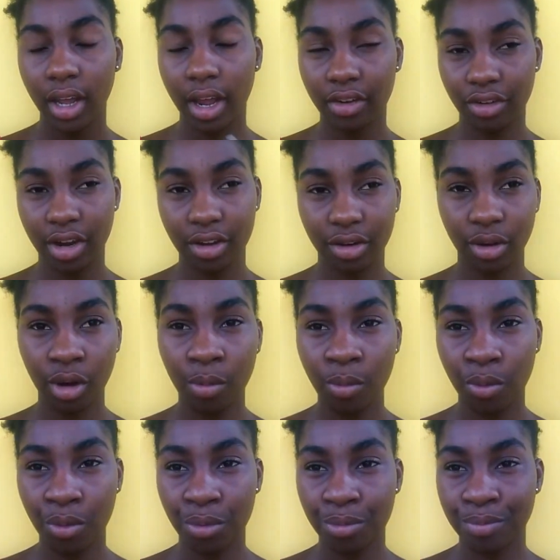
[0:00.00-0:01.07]
I try to come
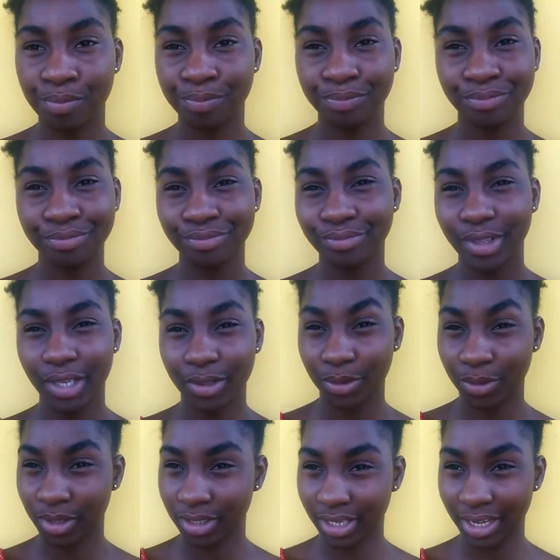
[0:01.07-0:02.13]
home as
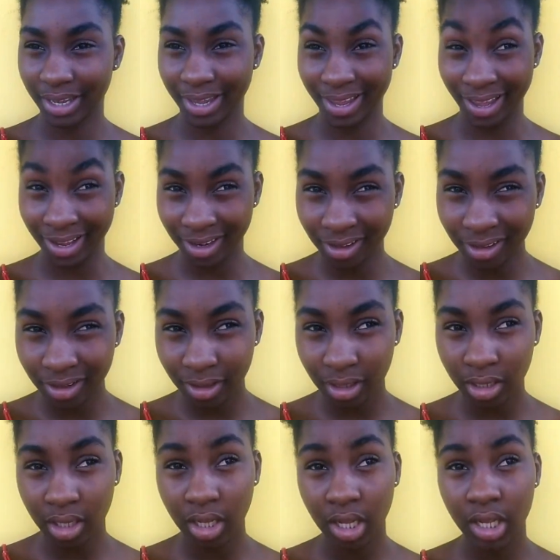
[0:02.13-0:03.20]
soon as I can.
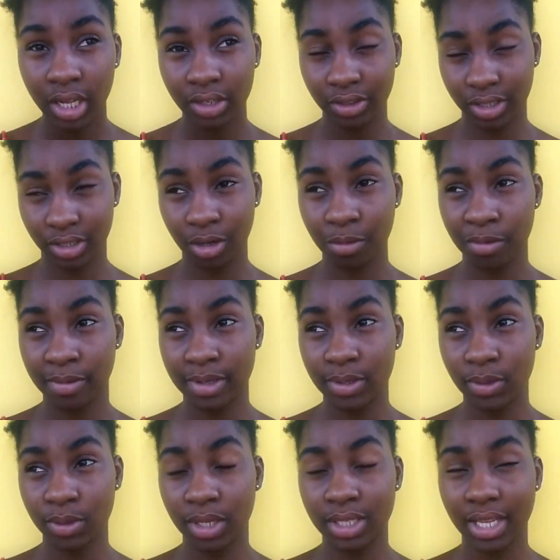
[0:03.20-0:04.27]

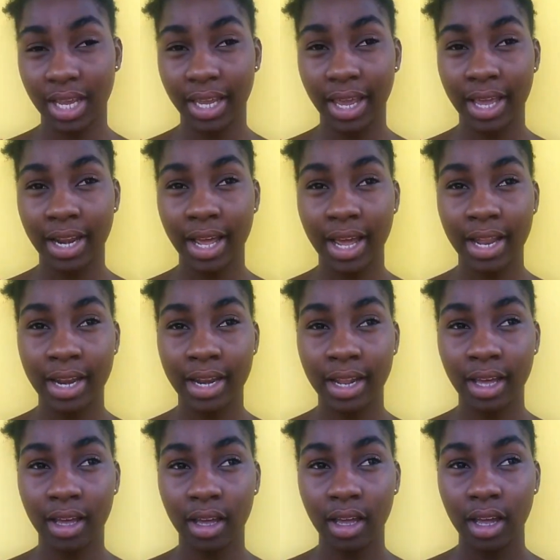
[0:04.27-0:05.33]
And
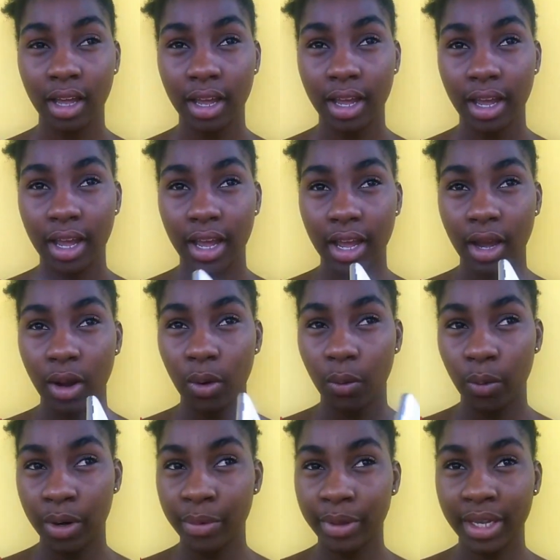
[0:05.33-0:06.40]

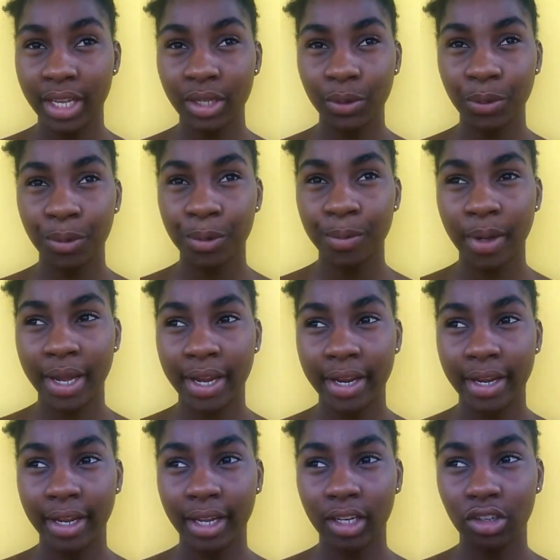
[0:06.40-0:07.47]
when we get home,
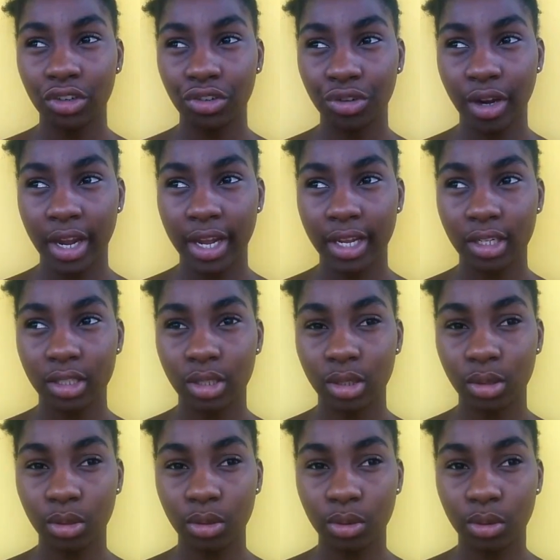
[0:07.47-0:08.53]
I try
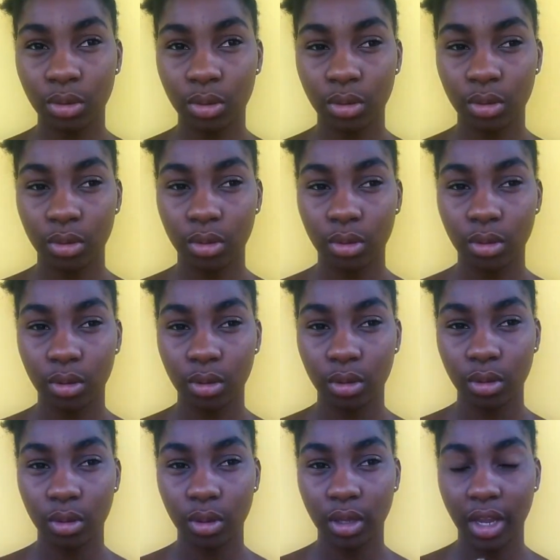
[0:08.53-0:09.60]
to
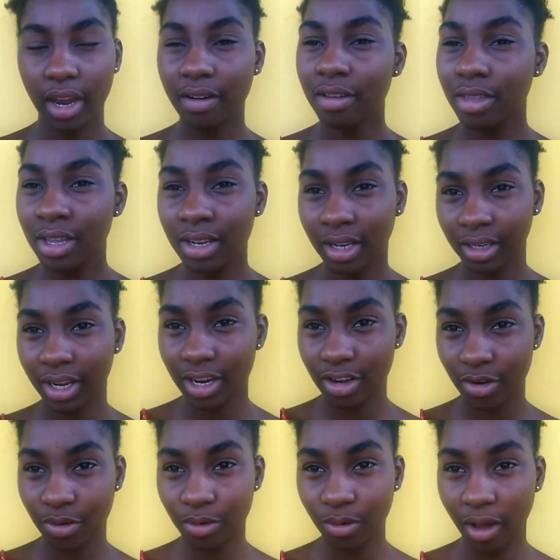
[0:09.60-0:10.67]
everything that I
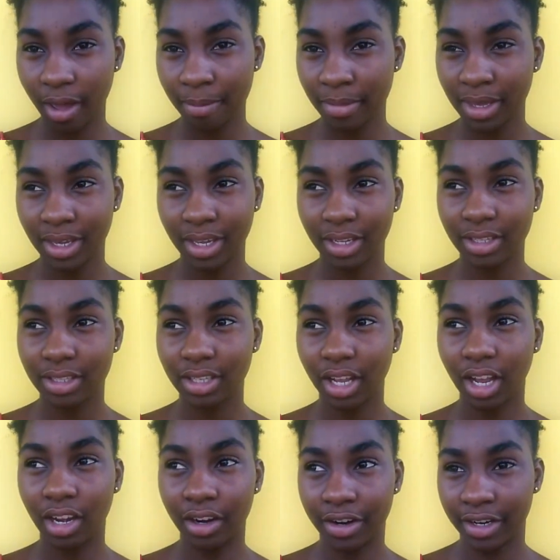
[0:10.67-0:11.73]
do, I make it
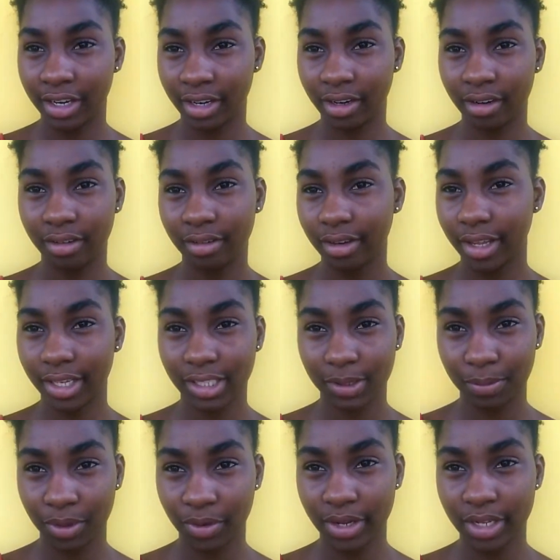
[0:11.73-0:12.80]
a learning
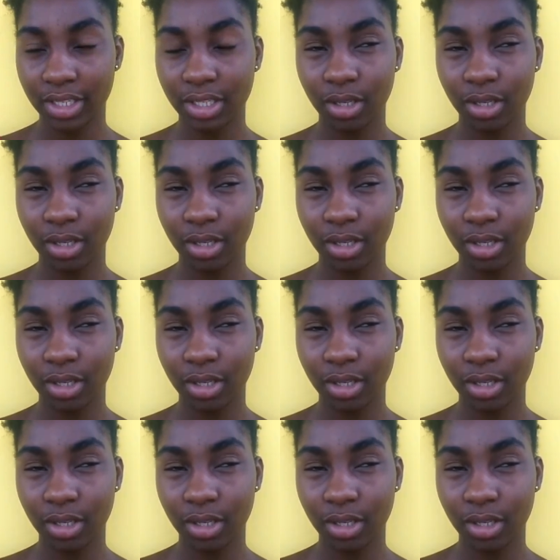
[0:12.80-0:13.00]
experience.